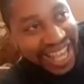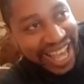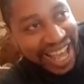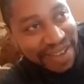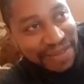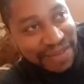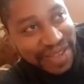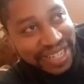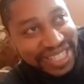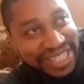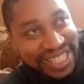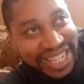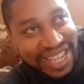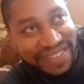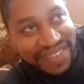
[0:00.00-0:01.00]
I mean,
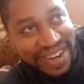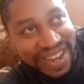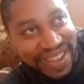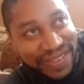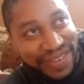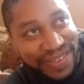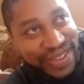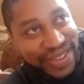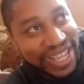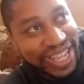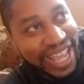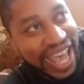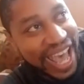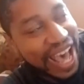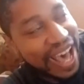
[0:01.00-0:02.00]
just even if you look
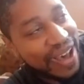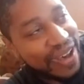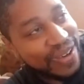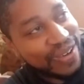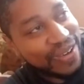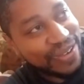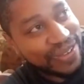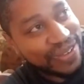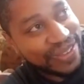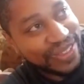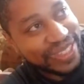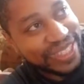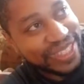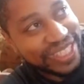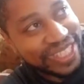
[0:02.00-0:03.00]
at how
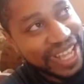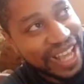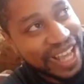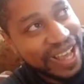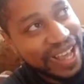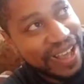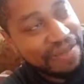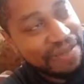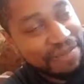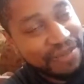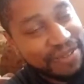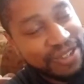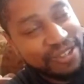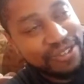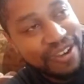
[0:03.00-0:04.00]

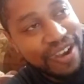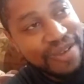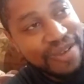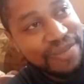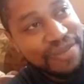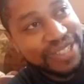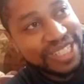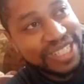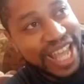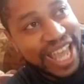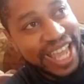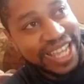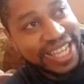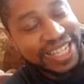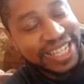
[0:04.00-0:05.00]
Trump was
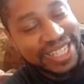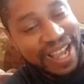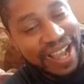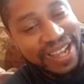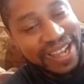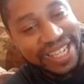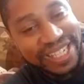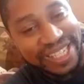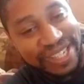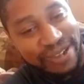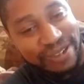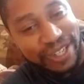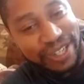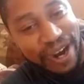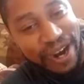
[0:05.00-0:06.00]
like talking so
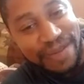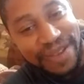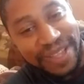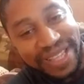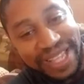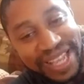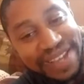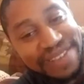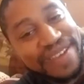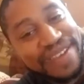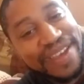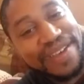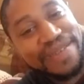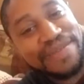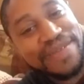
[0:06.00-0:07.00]
charmingly of
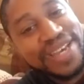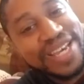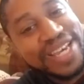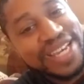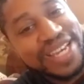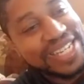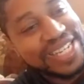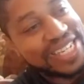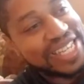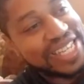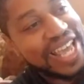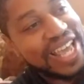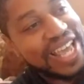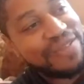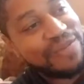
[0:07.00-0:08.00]
him, to
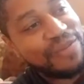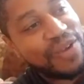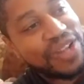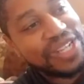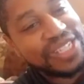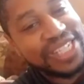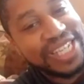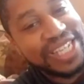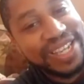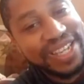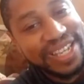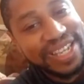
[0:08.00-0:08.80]
then once he